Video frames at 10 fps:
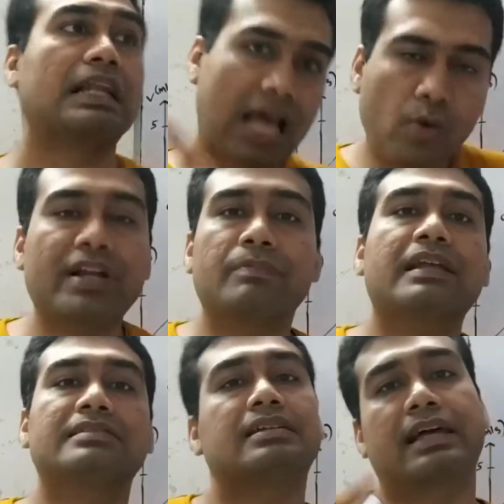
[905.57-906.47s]
now it
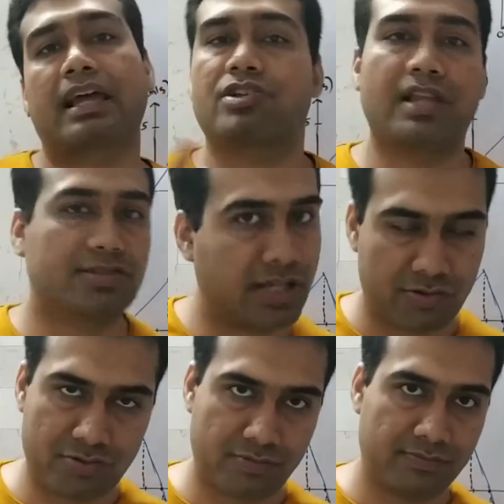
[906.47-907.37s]
means that the direction has
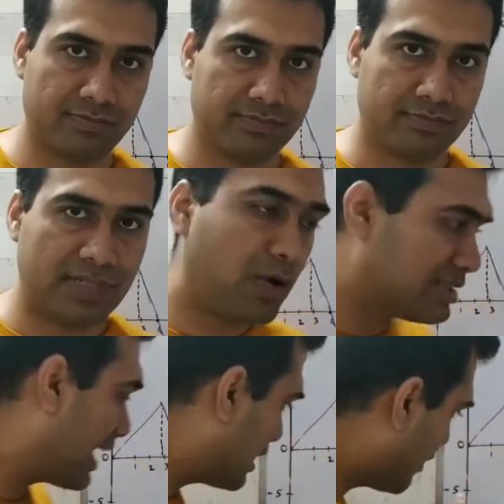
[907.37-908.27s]
changed. Now it's
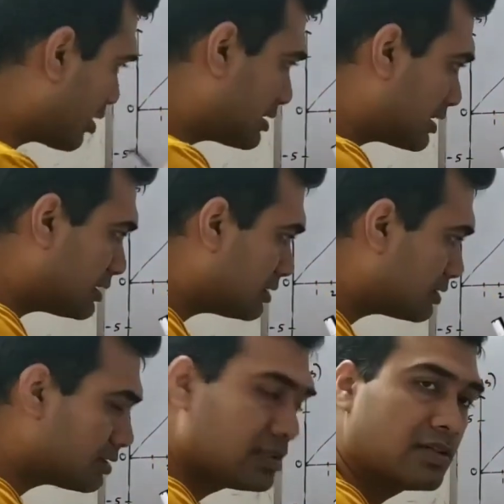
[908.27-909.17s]
negative velocity.
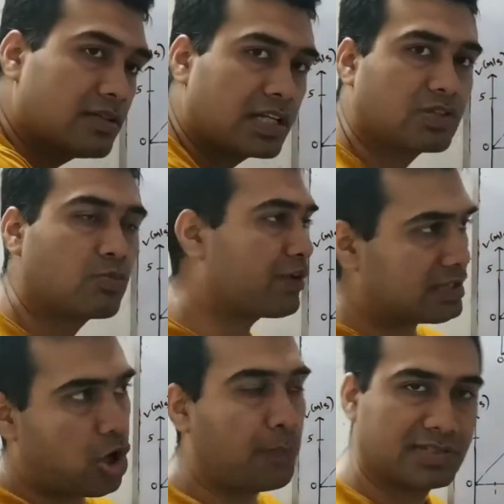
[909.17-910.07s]
It was moving in the
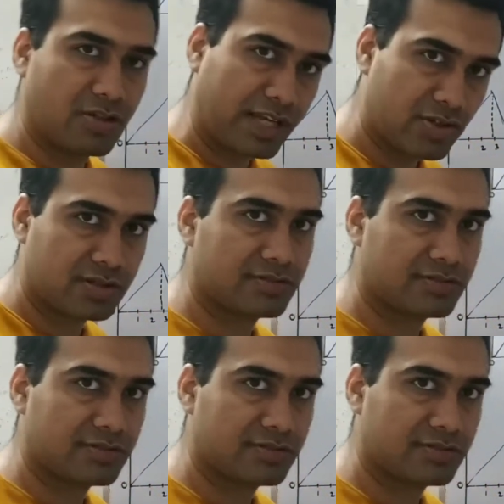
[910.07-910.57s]
opposite direction.